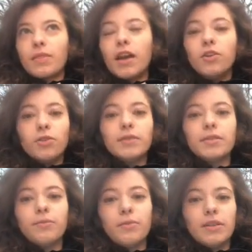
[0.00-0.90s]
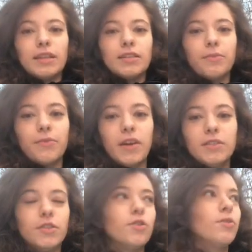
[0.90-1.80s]
I know that some
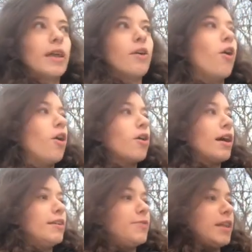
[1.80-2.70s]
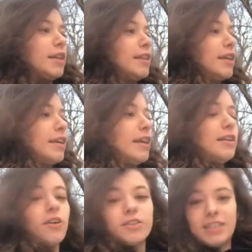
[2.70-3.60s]
friends who all kind of like taking
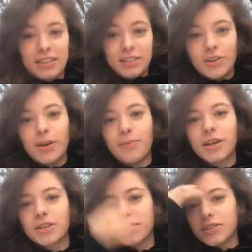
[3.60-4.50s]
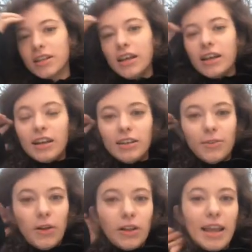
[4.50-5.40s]
artsy Instagram pictures, kind
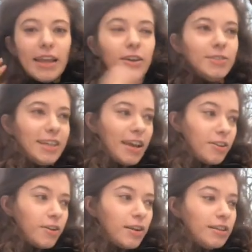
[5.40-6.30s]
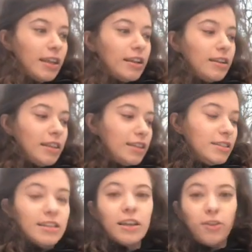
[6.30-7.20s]
of all hang out together and then they
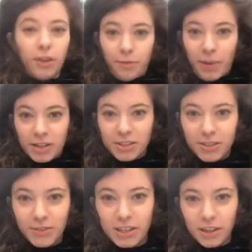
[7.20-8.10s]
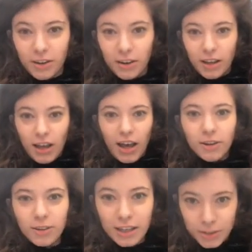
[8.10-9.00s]
just take a lot of pictures of each other. I
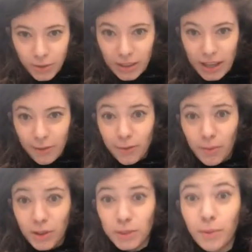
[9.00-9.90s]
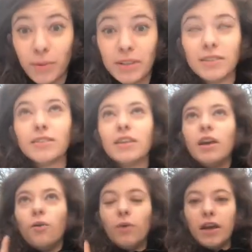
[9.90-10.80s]
don't like doing that for multiple reasons.
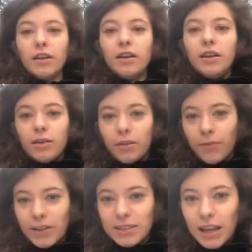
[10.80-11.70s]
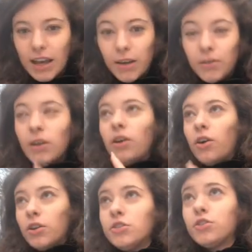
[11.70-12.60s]
One, the friends I have
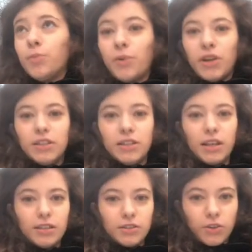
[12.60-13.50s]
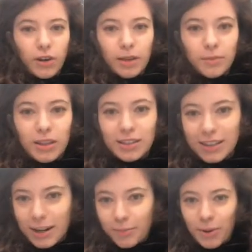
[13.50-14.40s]
aren't super into Instagram and they
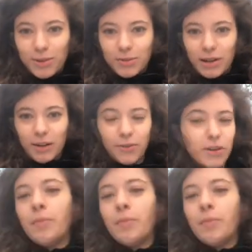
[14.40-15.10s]
just kind of post whatever.